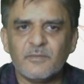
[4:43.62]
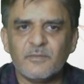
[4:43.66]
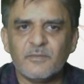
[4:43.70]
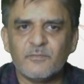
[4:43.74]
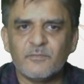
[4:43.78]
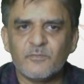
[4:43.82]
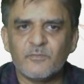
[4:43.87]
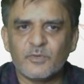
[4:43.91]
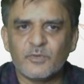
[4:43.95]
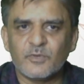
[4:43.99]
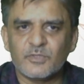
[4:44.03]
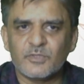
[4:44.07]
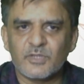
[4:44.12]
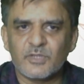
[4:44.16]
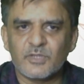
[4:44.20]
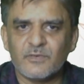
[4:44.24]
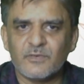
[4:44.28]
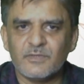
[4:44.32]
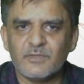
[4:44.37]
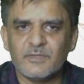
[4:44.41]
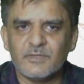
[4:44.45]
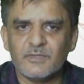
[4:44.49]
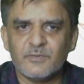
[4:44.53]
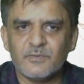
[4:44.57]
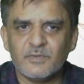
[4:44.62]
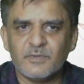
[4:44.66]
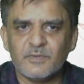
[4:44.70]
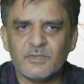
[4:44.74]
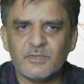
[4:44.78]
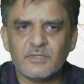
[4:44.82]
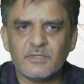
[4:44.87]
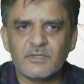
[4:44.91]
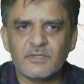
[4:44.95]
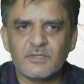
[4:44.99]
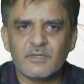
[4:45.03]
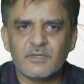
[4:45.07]
for shovel
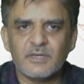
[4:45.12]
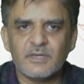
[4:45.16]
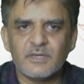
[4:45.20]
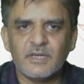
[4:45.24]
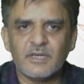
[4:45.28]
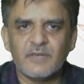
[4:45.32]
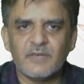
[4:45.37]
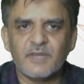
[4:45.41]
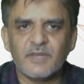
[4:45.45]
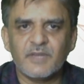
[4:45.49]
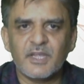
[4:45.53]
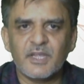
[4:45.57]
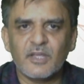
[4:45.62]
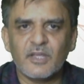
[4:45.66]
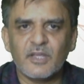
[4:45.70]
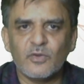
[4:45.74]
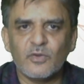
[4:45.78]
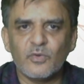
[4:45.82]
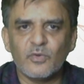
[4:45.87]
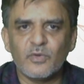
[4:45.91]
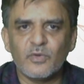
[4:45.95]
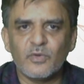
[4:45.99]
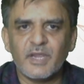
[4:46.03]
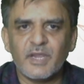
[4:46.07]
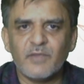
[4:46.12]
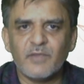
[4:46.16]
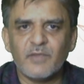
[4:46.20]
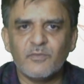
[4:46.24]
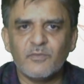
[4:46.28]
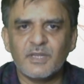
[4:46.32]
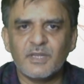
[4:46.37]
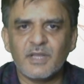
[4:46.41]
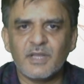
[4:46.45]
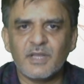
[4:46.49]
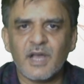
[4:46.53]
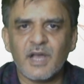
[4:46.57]
work. Lifting and lowering
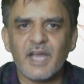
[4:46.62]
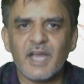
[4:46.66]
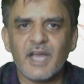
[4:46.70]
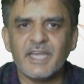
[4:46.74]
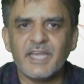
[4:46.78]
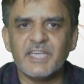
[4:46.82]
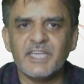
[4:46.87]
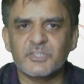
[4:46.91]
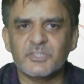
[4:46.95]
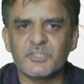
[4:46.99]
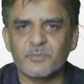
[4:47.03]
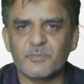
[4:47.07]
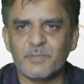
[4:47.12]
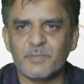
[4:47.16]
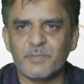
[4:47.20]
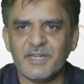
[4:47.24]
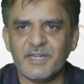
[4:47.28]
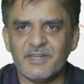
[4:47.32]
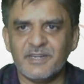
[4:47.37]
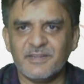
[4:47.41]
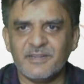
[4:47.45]
with high speed,